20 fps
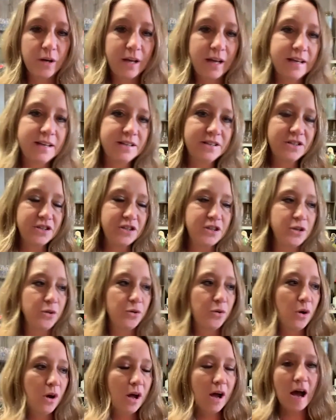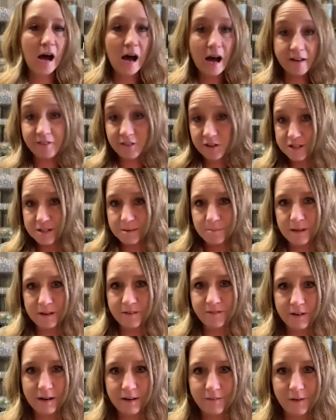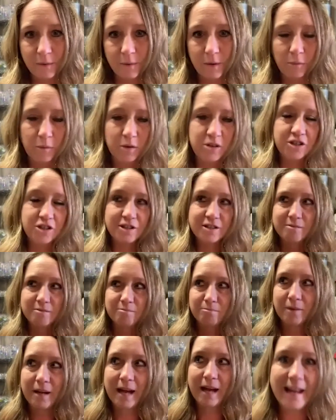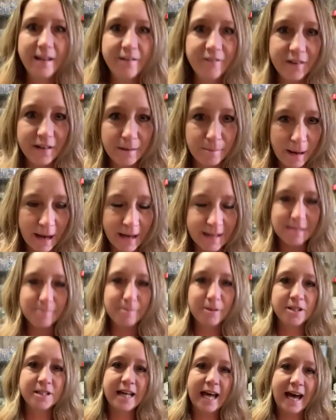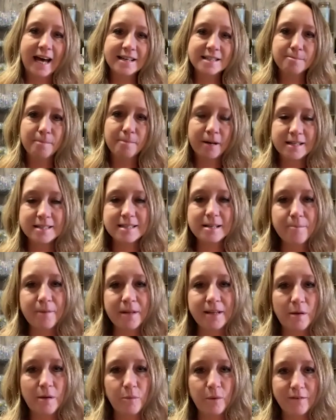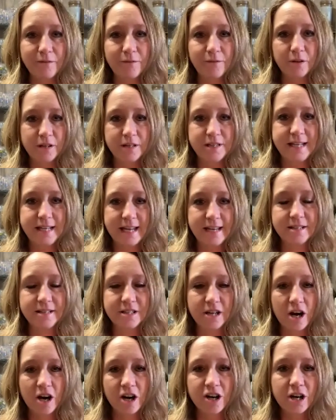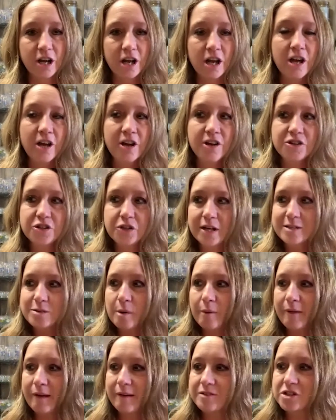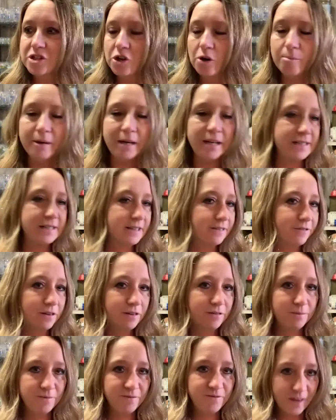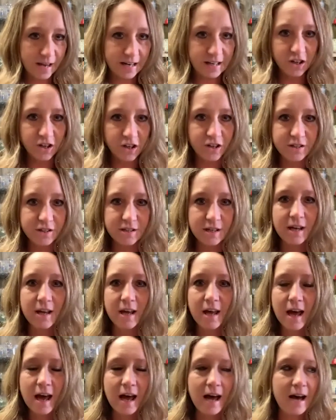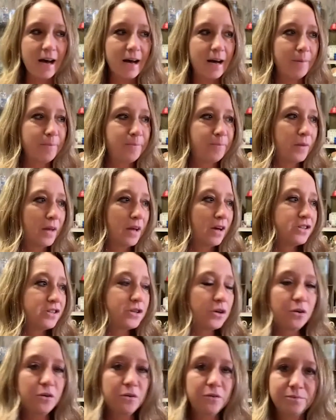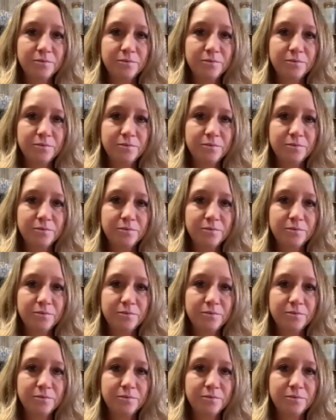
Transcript: is to offer something for everyone, which is kind of an impossible task, but it's something that we've really taken to heart. So that's why we have so many different vendors. So